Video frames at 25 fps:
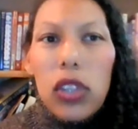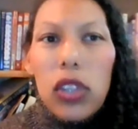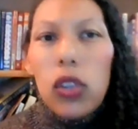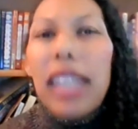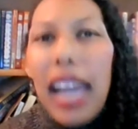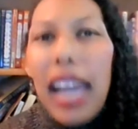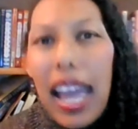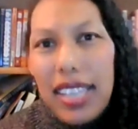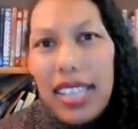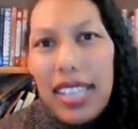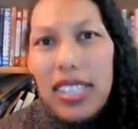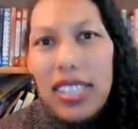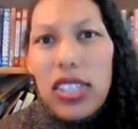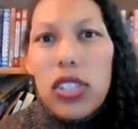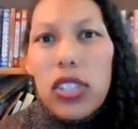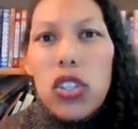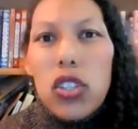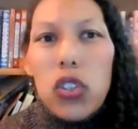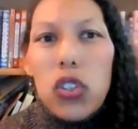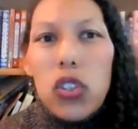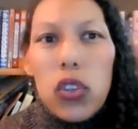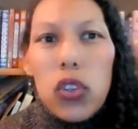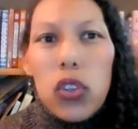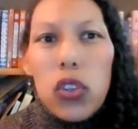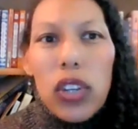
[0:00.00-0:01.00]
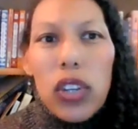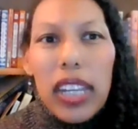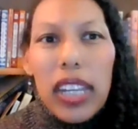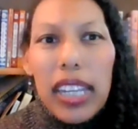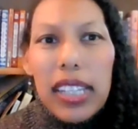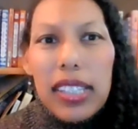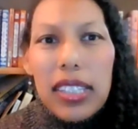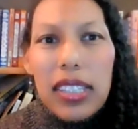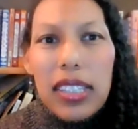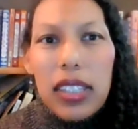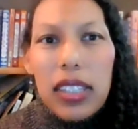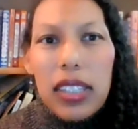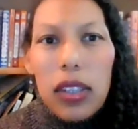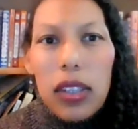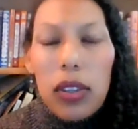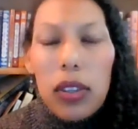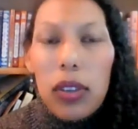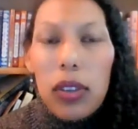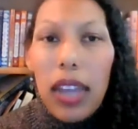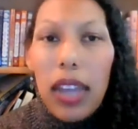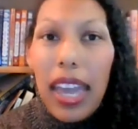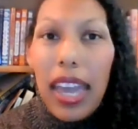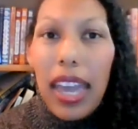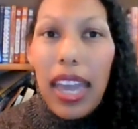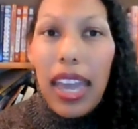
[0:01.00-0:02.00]
humanize the trees.
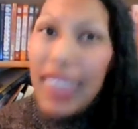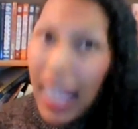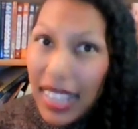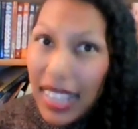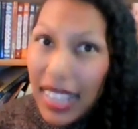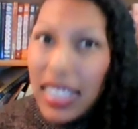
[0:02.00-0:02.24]
And